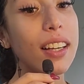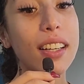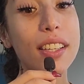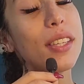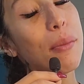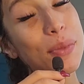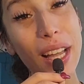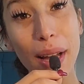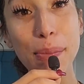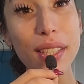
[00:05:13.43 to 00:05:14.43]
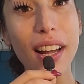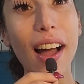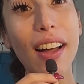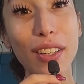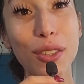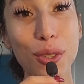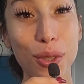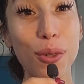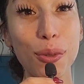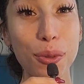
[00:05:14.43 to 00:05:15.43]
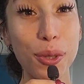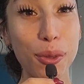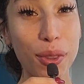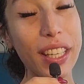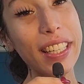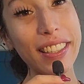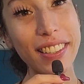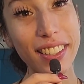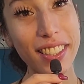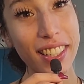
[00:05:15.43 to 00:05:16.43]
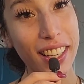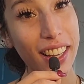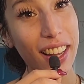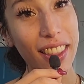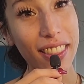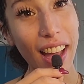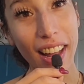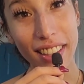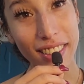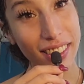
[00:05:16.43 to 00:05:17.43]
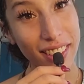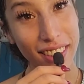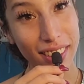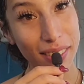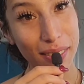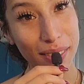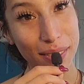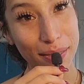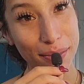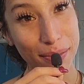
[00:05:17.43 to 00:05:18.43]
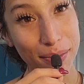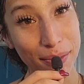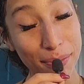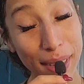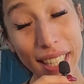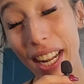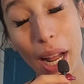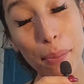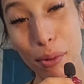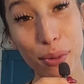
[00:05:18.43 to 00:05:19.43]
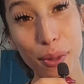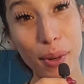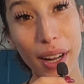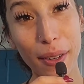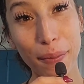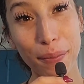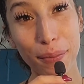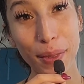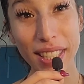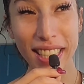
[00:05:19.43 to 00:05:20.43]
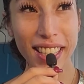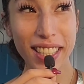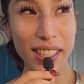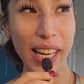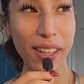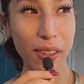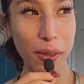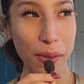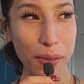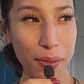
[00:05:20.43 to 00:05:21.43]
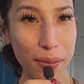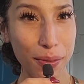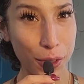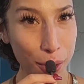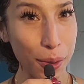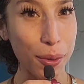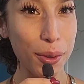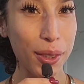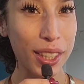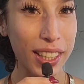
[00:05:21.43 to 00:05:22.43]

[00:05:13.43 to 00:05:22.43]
Sometimes God shows you things that may not happen for a while. We see this in tarot too,